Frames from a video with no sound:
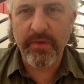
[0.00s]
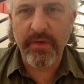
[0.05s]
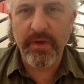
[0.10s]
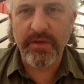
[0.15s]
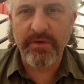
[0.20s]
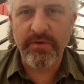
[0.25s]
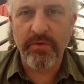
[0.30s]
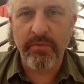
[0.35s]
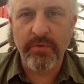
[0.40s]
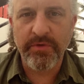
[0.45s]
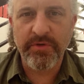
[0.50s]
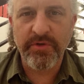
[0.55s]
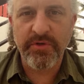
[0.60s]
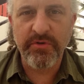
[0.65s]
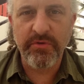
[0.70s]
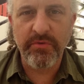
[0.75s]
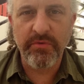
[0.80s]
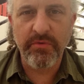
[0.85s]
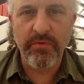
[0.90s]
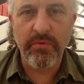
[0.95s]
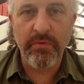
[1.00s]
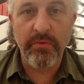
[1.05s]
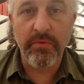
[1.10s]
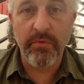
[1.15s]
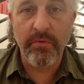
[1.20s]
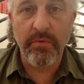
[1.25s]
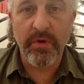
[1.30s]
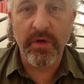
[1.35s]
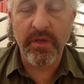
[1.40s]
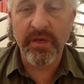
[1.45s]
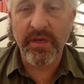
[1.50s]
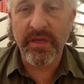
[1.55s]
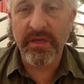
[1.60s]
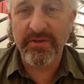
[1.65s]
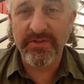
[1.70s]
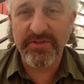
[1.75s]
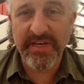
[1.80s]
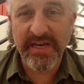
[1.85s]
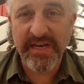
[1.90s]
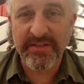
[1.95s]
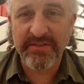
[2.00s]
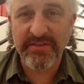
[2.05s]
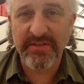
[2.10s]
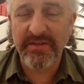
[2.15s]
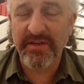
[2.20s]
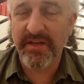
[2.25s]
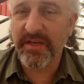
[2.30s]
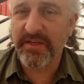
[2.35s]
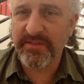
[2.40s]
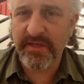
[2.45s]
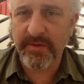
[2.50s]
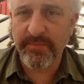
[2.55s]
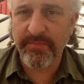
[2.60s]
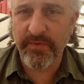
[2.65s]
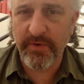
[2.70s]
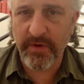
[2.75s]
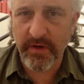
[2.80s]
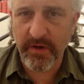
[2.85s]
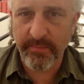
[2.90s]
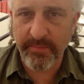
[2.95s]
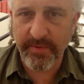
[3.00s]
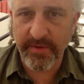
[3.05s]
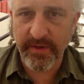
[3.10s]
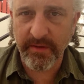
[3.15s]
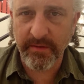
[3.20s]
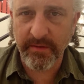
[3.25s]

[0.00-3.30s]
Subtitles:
I don't want to do an English accent except for RP.